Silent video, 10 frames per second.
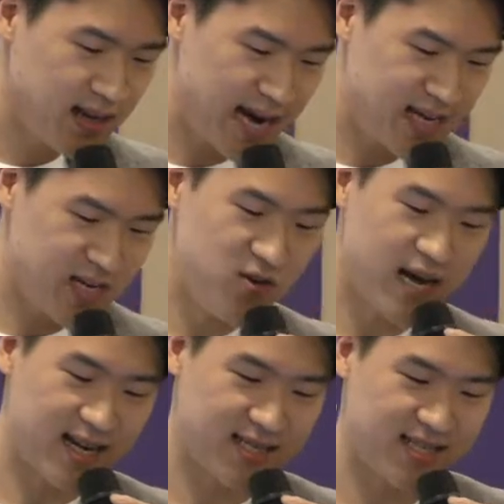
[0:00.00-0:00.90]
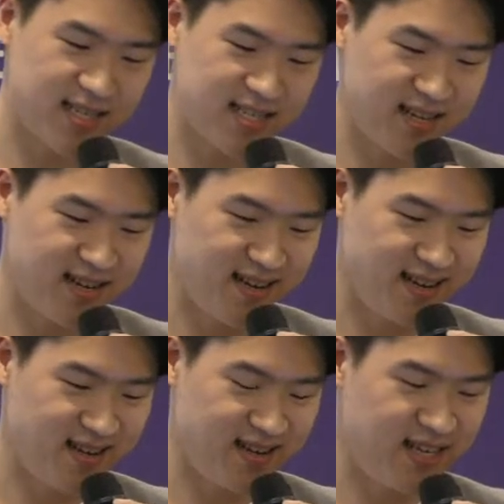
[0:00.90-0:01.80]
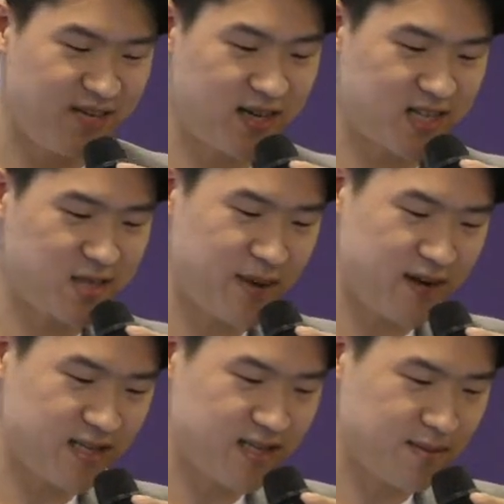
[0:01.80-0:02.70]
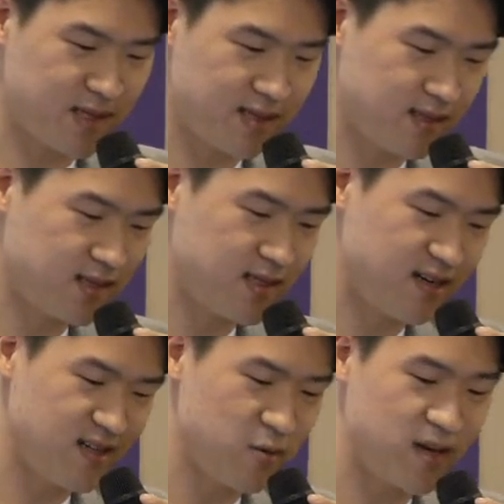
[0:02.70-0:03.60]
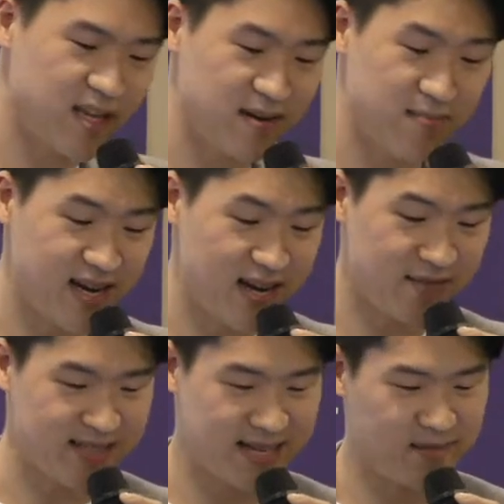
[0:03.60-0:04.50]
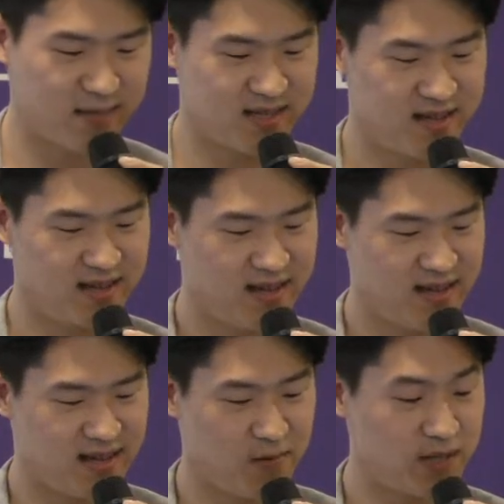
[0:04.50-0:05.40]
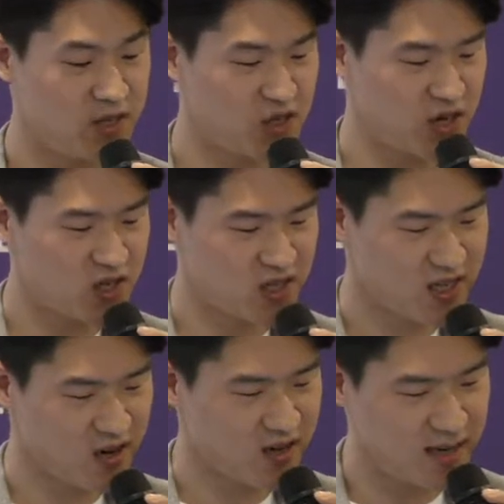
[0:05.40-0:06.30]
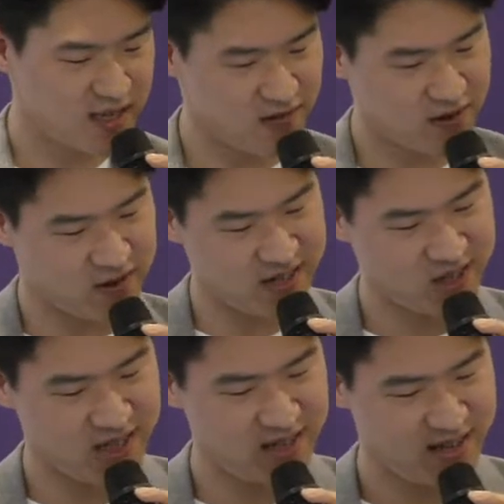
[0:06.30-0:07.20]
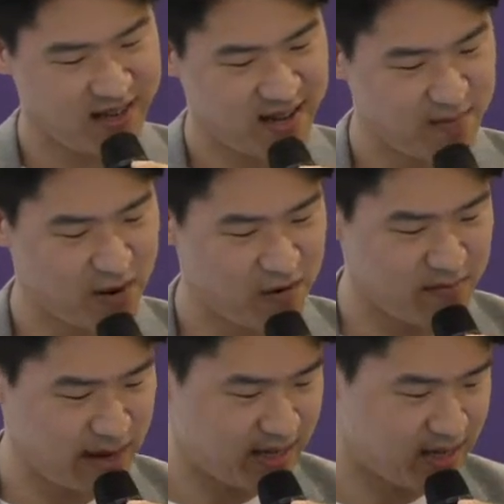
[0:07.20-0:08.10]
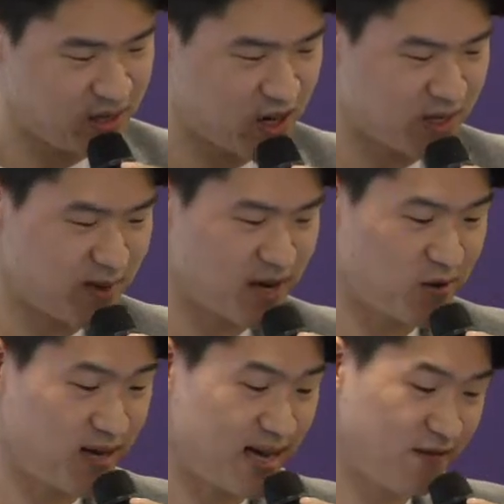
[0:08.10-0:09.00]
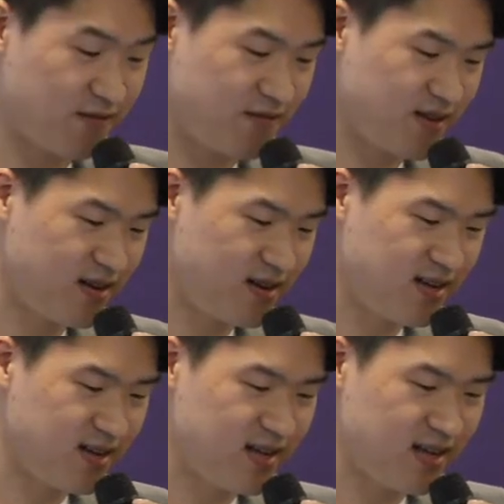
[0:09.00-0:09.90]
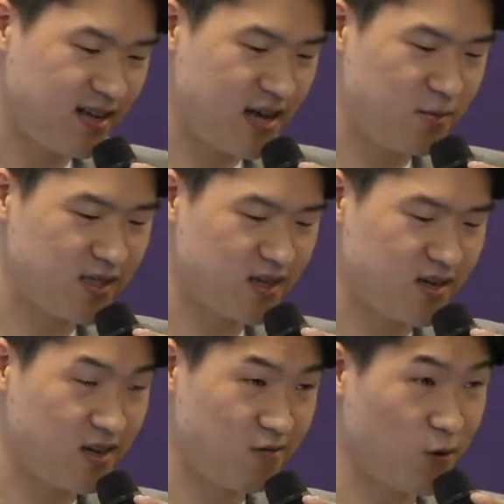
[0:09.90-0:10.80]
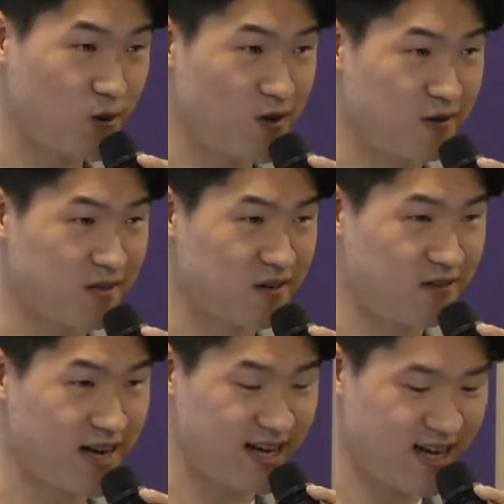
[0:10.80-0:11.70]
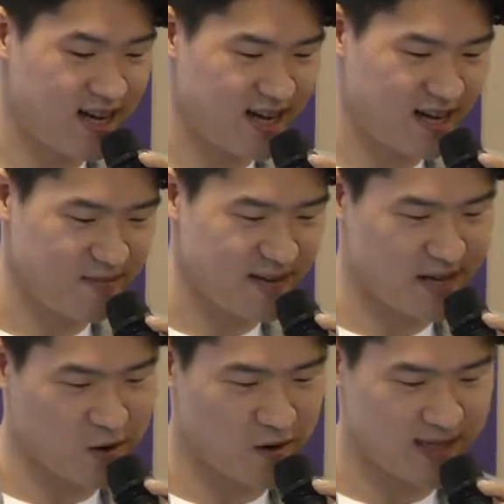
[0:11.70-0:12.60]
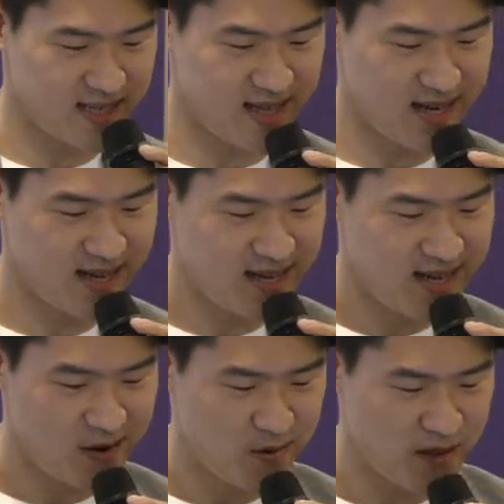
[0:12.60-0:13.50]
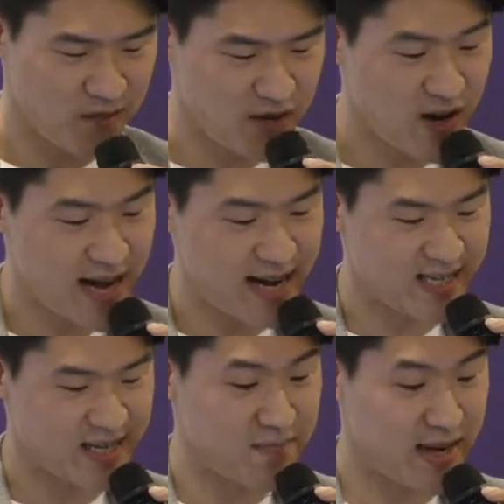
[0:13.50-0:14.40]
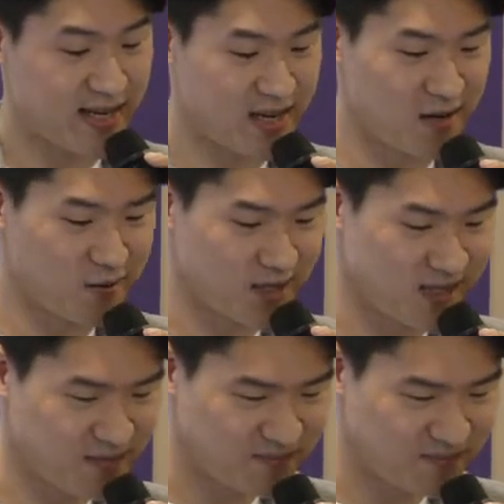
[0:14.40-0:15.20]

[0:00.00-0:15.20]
I knew God existed, even experienced him clearly working in my life at times. Went to church, called myself a Christian, but remained in charge of my own life. I was on a roller coaster ride, like Corey said, with few highs and many lows.